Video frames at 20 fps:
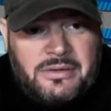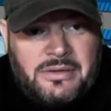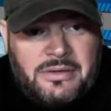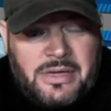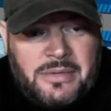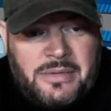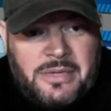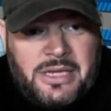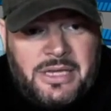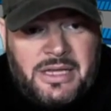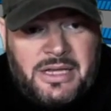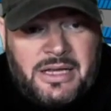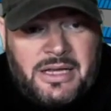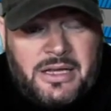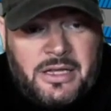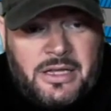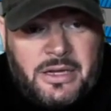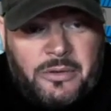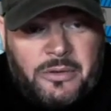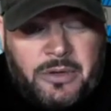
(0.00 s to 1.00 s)
I mean, and
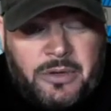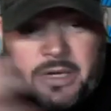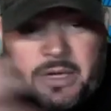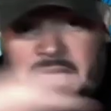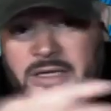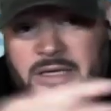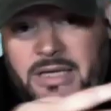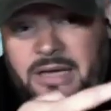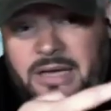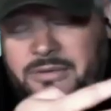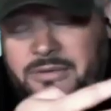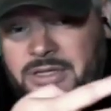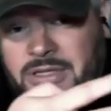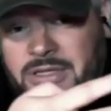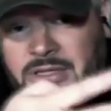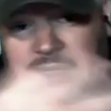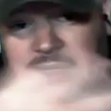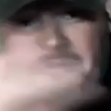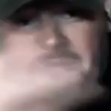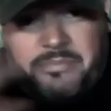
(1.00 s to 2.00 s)
it would
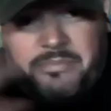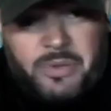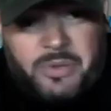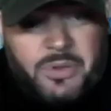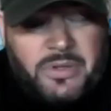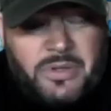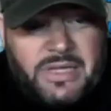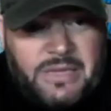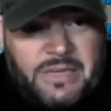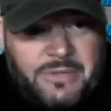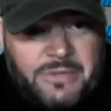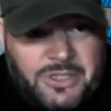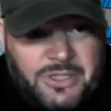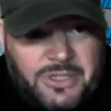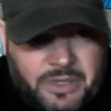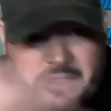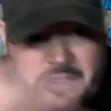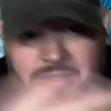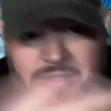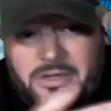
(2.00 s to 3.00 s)
obviously have poured that much
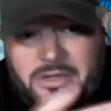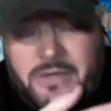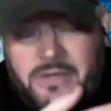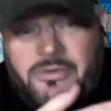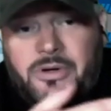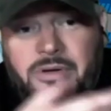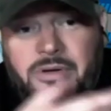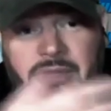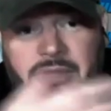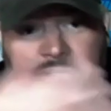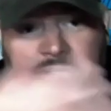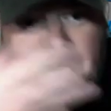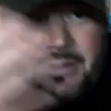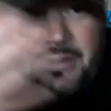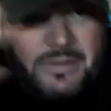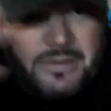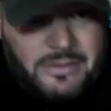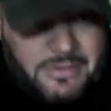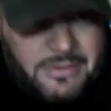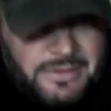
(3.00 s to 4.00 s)
quickly over
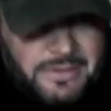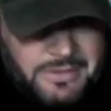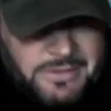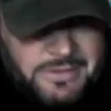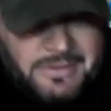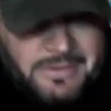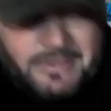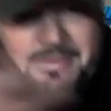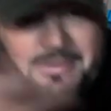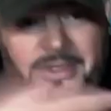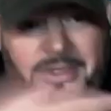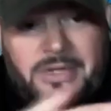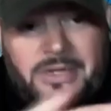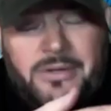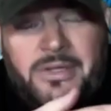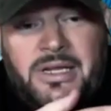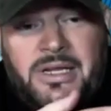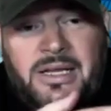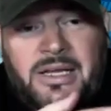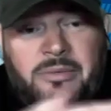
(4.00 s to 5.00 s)
into,
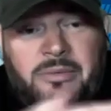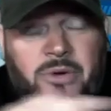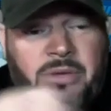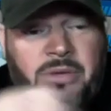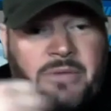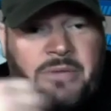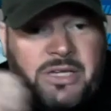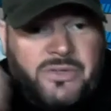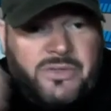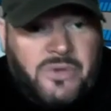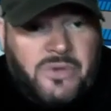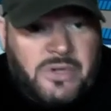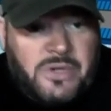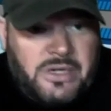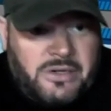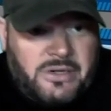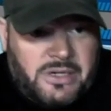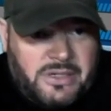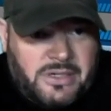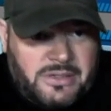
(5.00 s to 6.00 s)
the neighboring metro
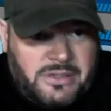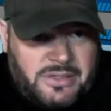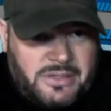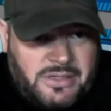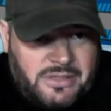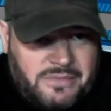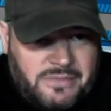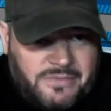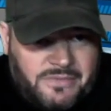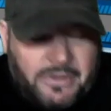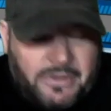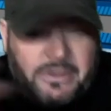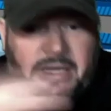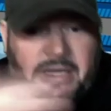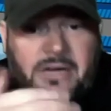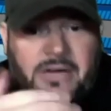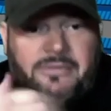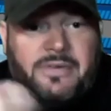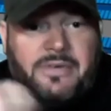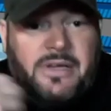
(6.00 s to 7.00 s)
areas into
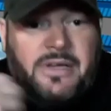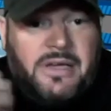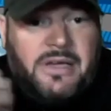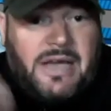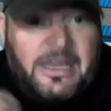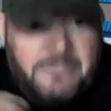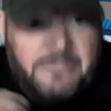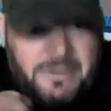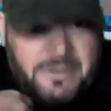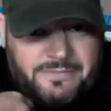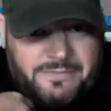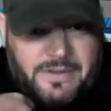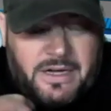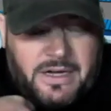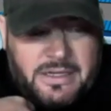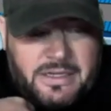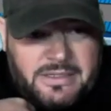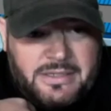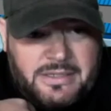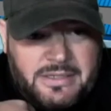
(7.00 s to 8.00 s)
Philadelphia. I'd be
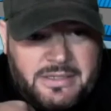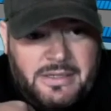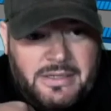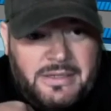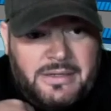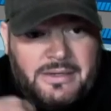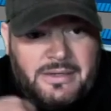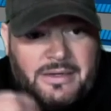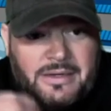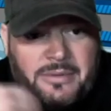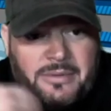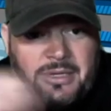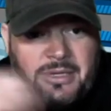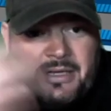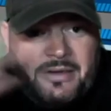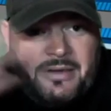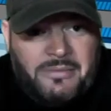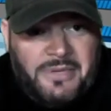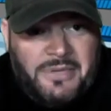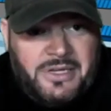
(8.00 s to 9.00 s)
fucked. I
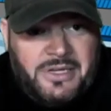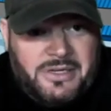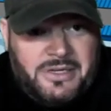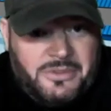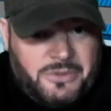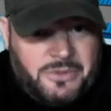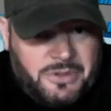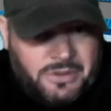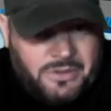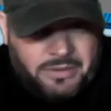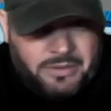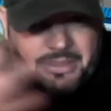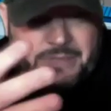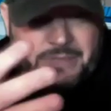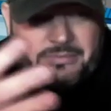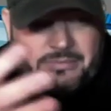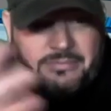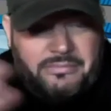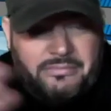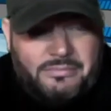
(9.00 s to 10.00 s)
mean, because we're only
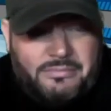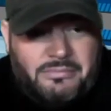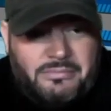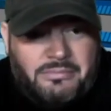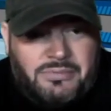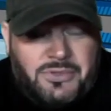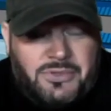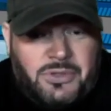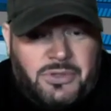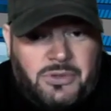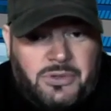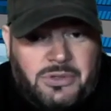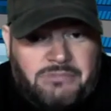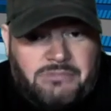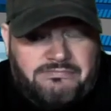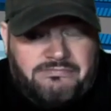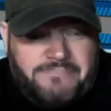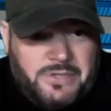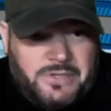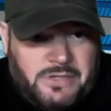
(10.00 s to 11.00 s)
so
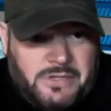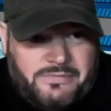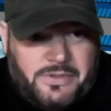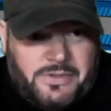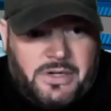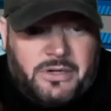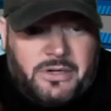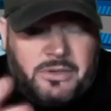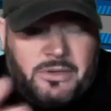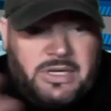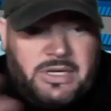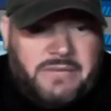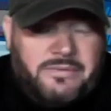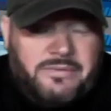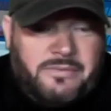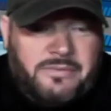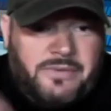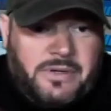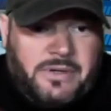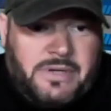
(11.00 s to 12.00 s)
far away
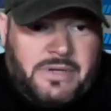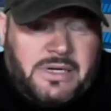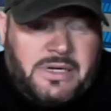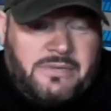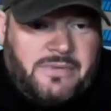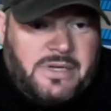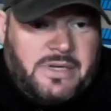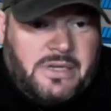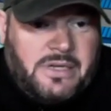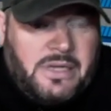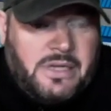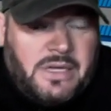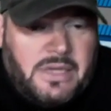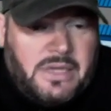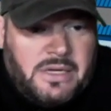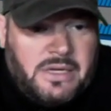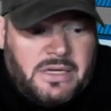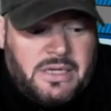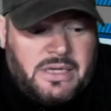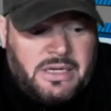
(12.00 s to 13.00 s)
from Philadelphia.
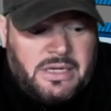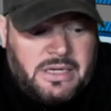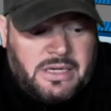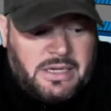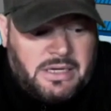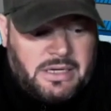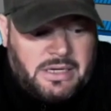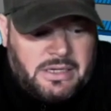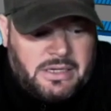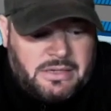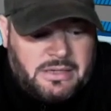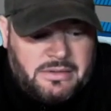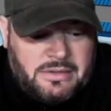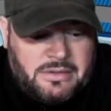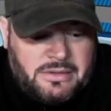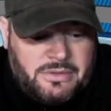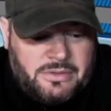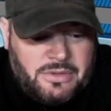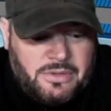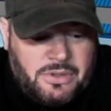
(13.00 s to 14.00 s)

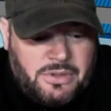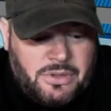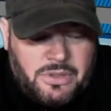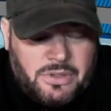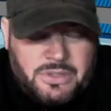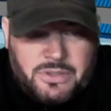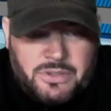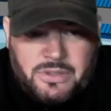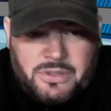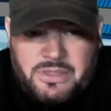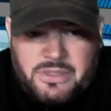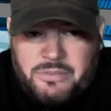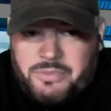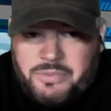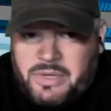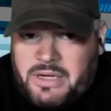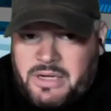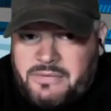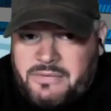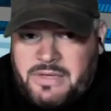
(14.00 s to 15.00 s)
New York took the
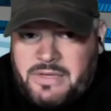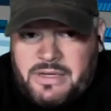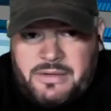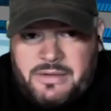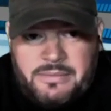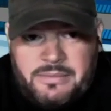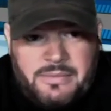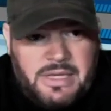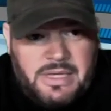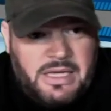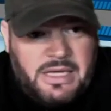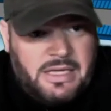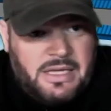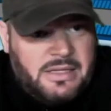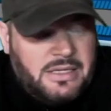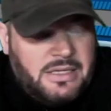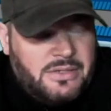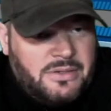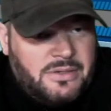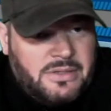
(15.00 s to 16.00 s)
brunt of it. Man,
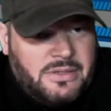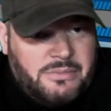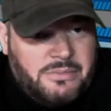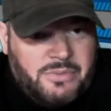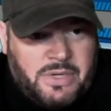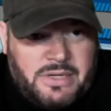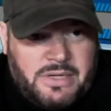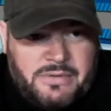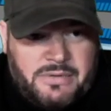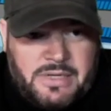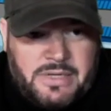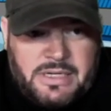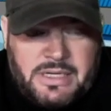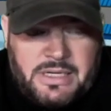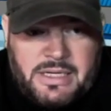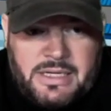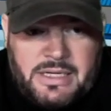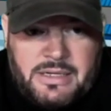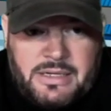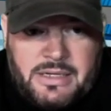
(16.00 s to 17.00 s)
they took the brunt of it,
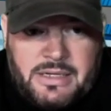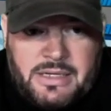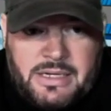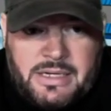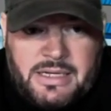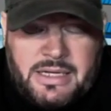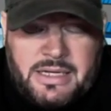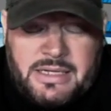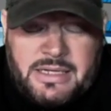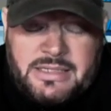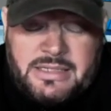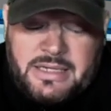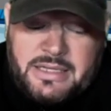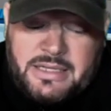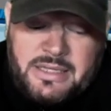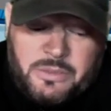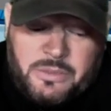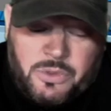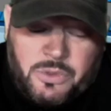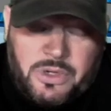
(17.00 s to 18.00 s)
and I got to say
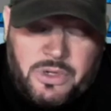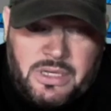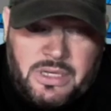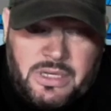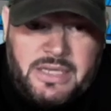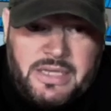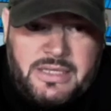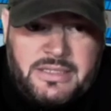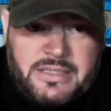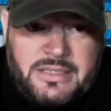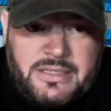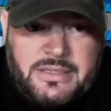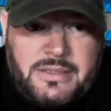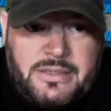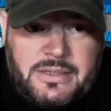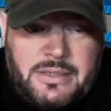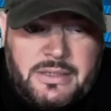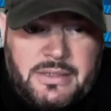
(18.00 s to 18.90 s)
they were latest.